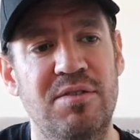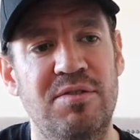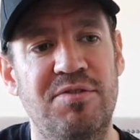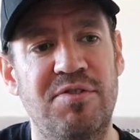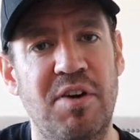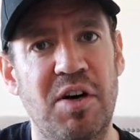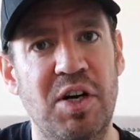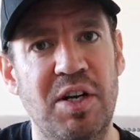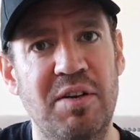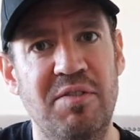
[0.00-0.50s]

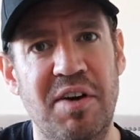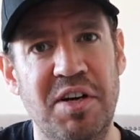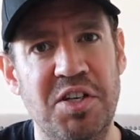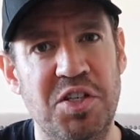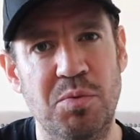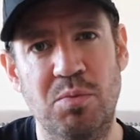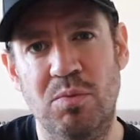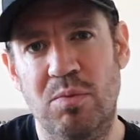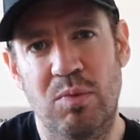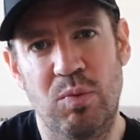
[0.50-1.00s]
fungal
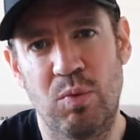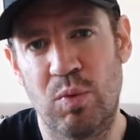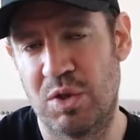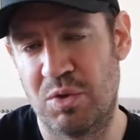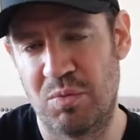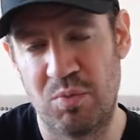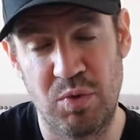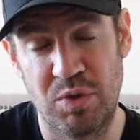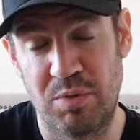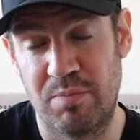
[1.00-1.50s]
infection
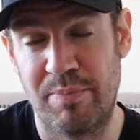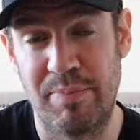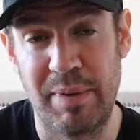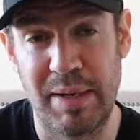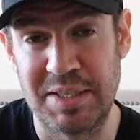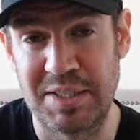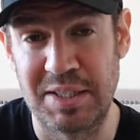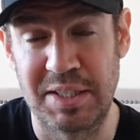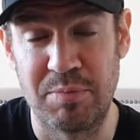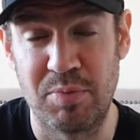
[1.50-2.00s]
would
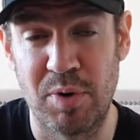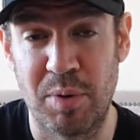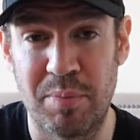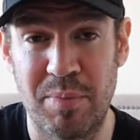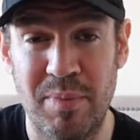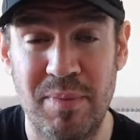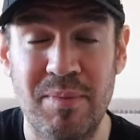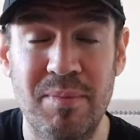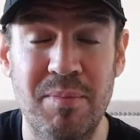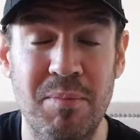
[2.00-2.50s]
basically
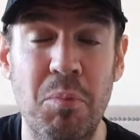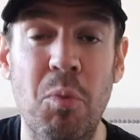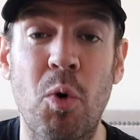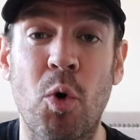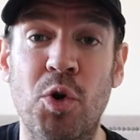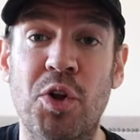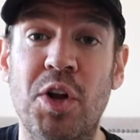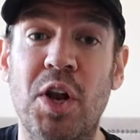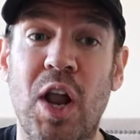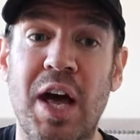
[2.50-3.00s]
probably
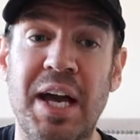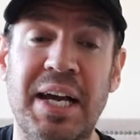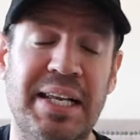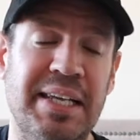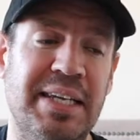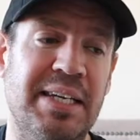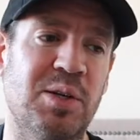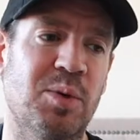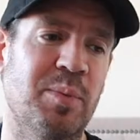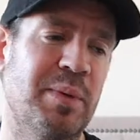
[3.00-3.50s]
more than
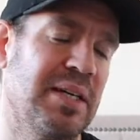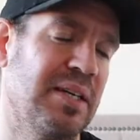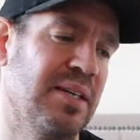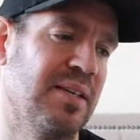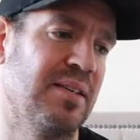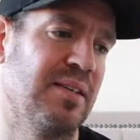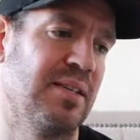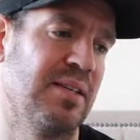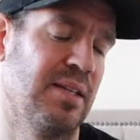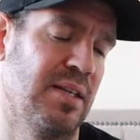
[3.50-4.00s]
likely kill me.
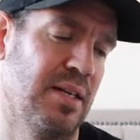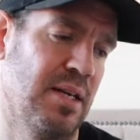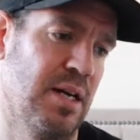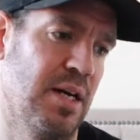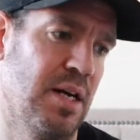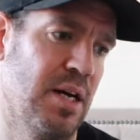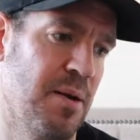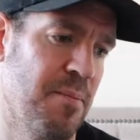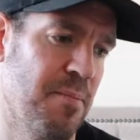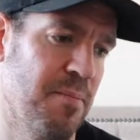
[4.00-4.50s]

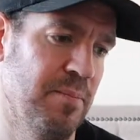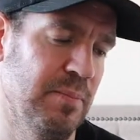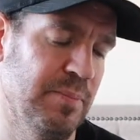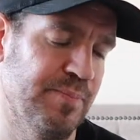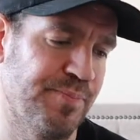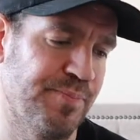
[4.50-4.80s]
So